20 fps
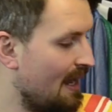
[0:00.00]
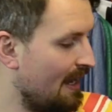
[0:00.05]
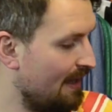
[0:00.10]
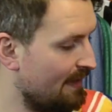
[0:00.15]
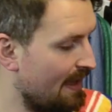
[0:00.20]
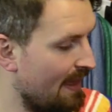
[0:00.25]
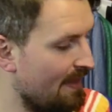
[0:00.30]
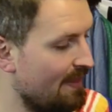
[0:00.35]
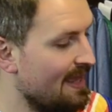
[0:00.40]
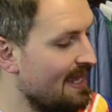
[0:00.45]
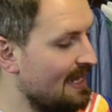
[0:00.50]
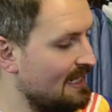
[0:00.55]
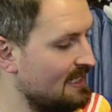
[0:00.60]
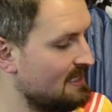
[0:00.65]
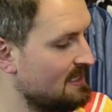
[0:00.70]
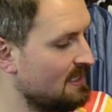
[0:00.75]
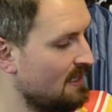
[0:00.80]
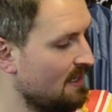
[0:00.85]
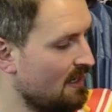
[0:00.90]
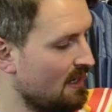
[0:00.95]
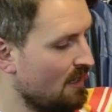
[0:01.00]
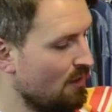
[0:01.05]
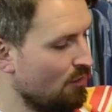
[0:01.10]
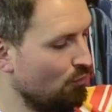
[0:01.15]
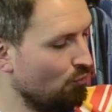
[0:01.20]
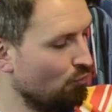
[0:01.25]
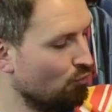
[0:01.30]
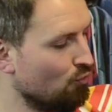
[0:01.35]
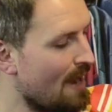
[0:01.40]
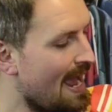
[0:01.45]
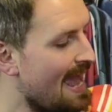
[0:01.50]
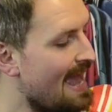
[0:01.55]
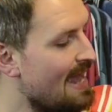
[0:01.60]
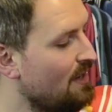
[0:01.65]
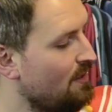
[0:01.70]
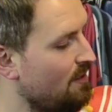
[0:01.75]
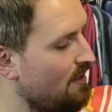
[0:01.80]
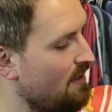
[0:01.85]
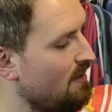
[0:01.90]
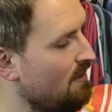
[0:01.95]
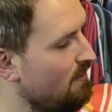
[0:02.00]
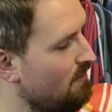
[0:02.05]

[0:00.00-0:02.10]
and then this red